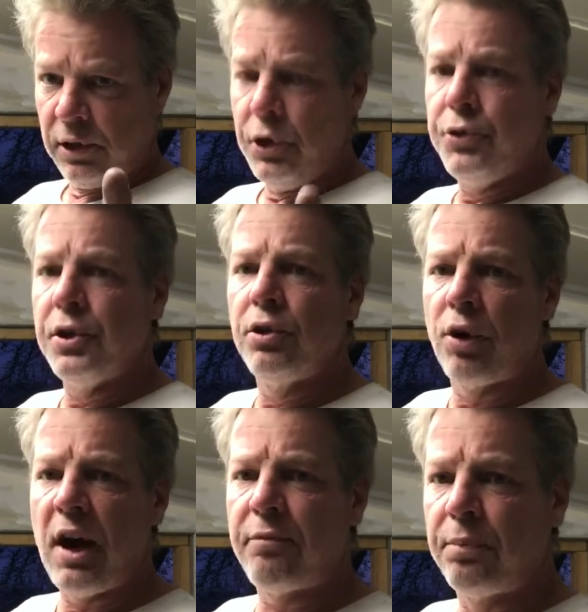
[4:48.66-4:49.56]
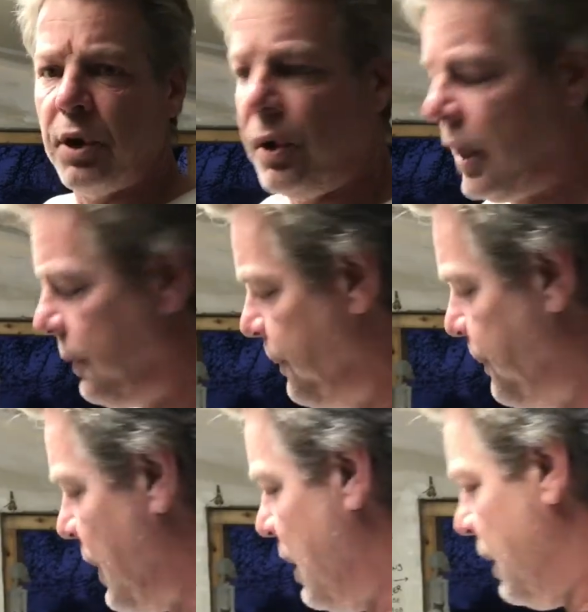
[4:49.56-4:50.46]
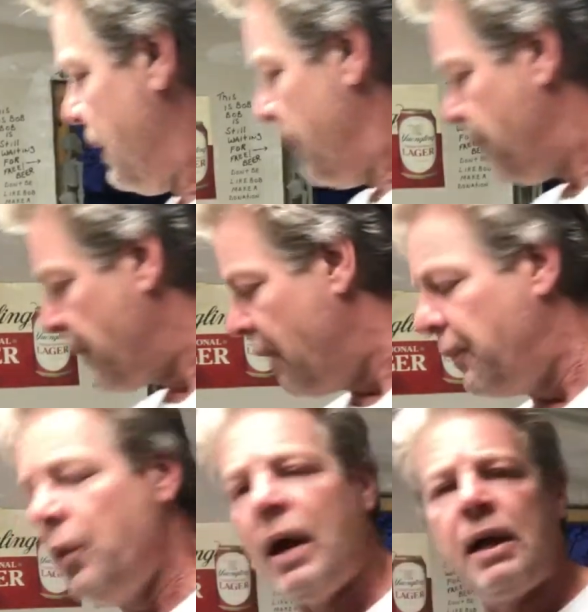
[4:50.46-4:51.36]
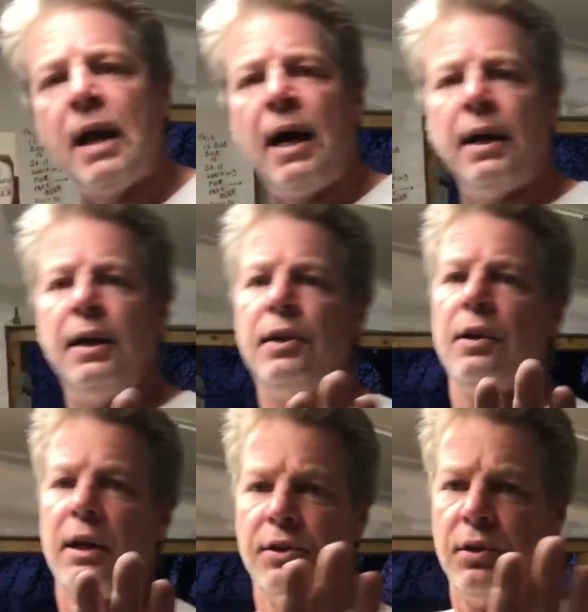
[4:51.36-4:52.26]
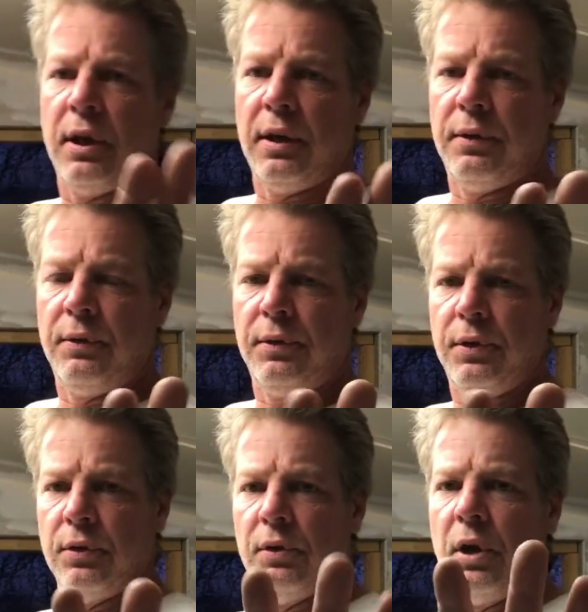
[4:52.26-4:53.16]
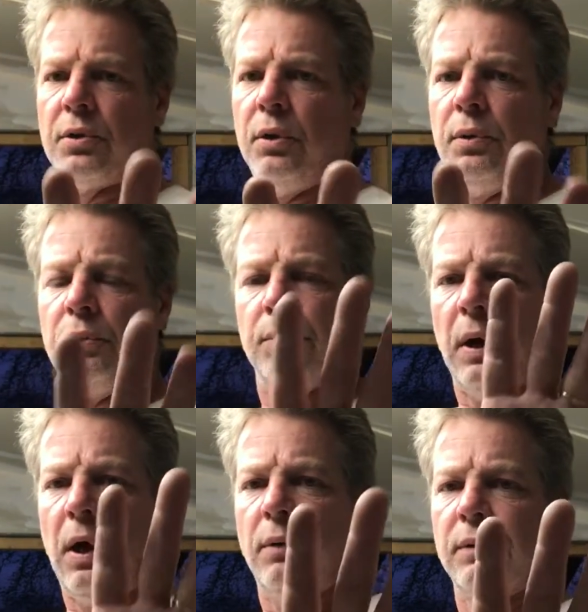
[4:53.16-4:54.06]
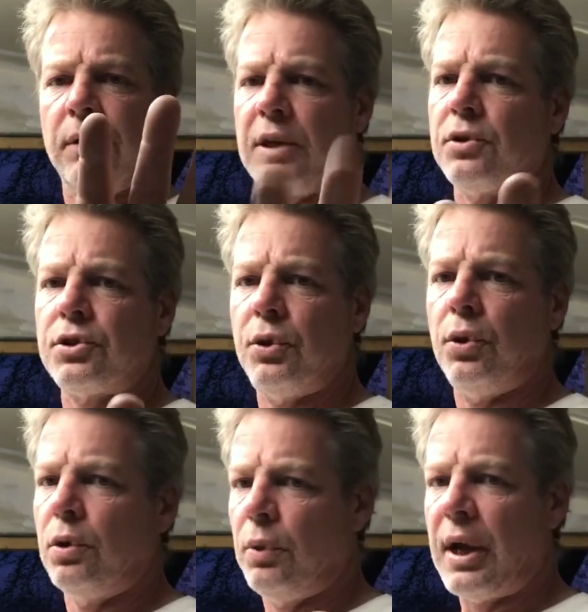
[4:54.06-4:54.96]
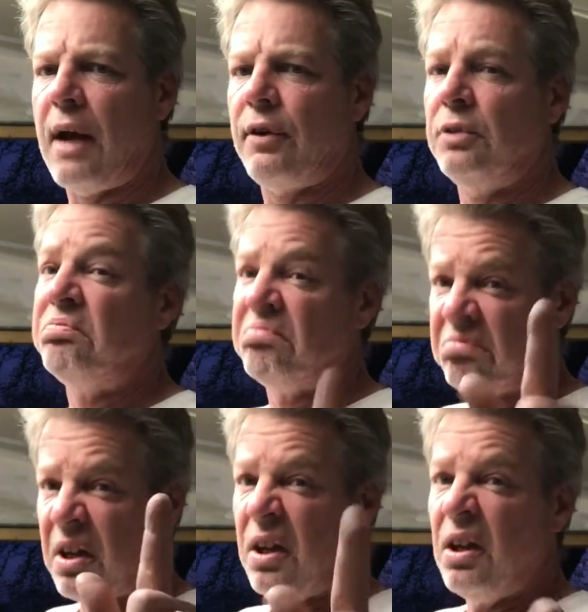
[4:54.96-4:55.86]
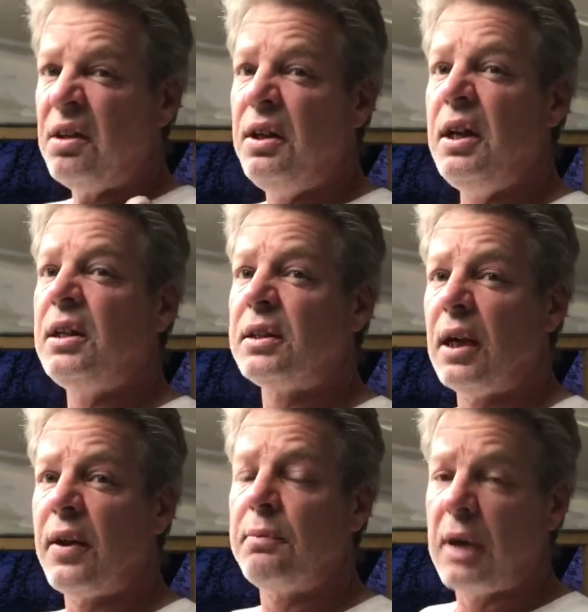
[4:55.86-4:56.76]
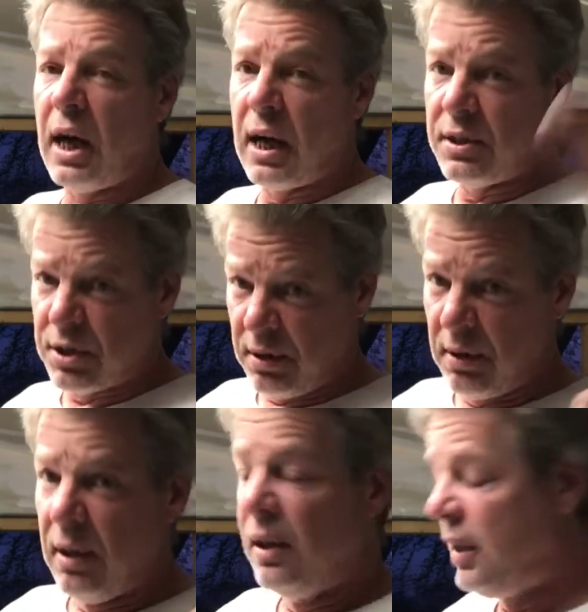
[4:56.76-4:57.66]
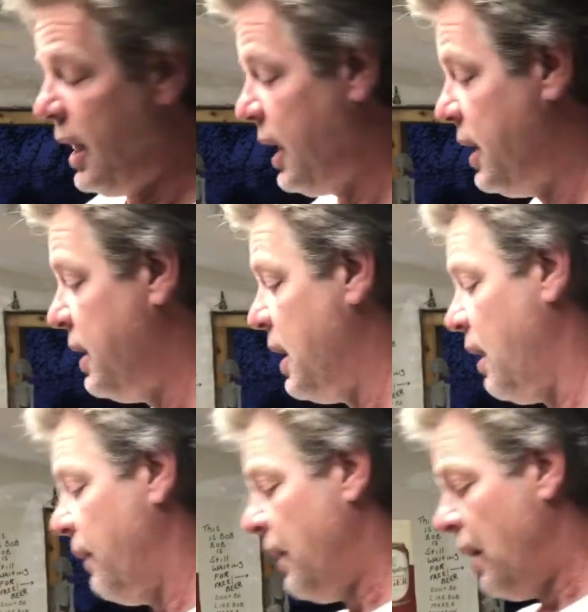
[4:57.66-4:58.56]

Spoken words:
Union Craft Brewing. If you ain't got it in your local liquor store or whatever, you need to tell them guys, get it in there.